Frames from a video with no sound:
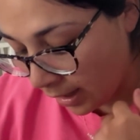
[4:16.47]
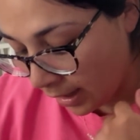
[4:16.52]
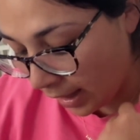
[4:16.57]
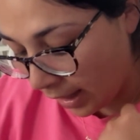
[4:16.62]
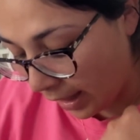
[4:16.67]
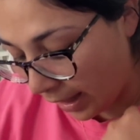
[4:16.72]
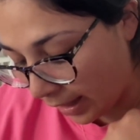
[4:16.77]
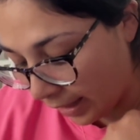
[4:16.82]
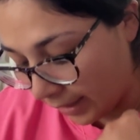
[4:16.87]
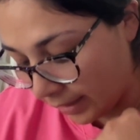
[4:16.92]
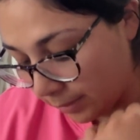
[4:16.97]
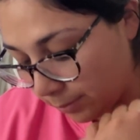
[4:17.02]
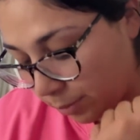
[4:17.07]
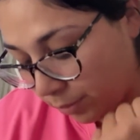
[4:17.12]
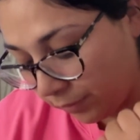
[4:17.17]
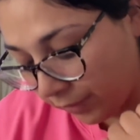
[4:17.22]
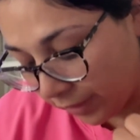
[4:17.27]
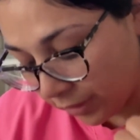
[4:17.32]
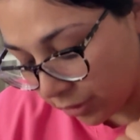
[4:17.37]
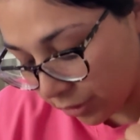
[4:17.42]
and
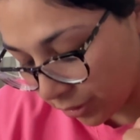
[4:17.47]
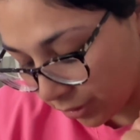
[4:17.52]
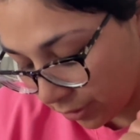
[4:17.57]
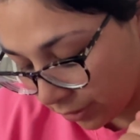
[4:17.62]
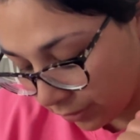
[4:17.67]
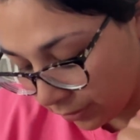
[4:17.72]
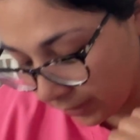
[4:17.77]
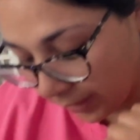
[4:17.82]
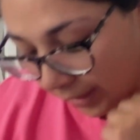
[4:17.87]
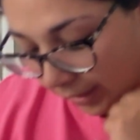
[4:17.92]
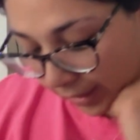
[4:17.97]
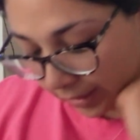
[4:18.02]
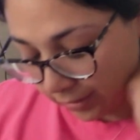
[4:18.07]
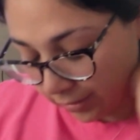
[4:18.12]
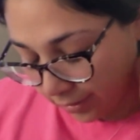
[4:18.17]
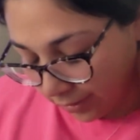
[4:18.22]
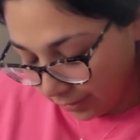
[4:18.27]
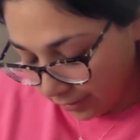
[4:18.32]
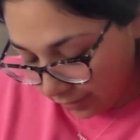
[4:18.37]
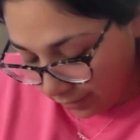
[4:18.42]
professional, and
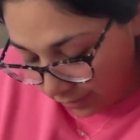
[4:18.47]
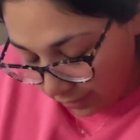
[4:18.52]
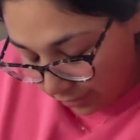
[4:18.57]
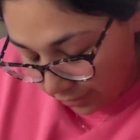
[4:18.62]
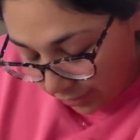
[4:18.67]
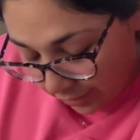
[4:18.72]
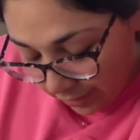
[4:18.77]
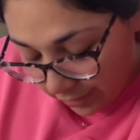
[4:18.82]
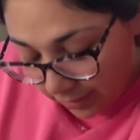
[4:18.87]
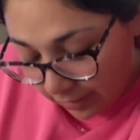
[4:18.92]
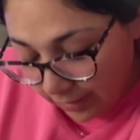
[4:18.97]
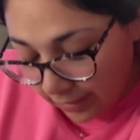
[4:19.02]
you're just